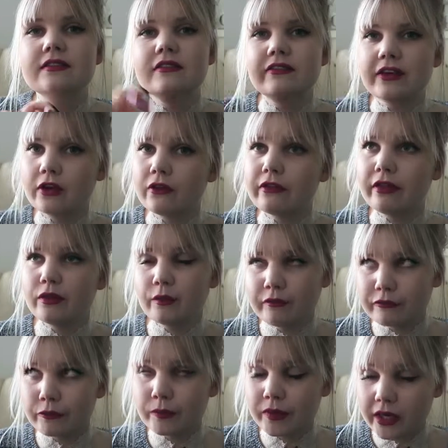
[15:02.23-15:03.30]
if I got the other one
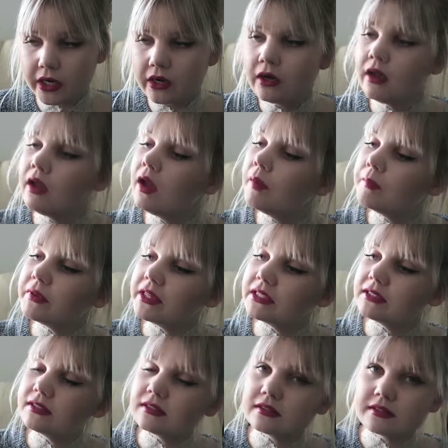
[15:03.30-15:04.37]
from there. But
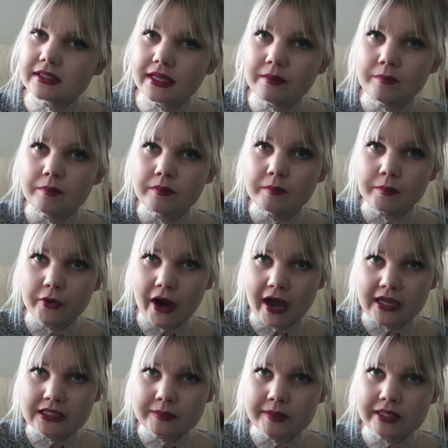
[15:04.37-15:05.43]
this is the same
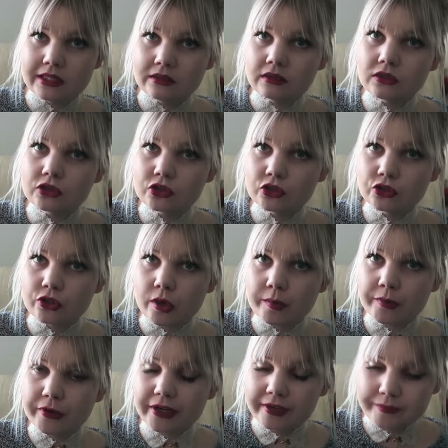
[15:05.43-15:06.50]
brand but in
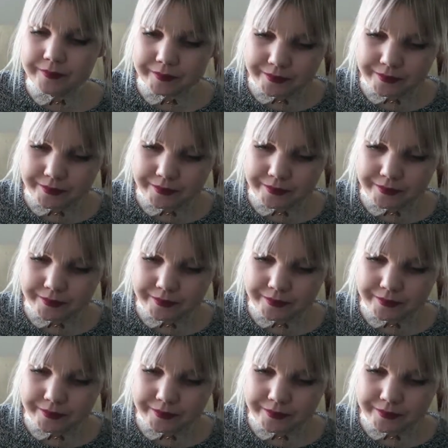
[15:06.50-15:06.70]
strawberry.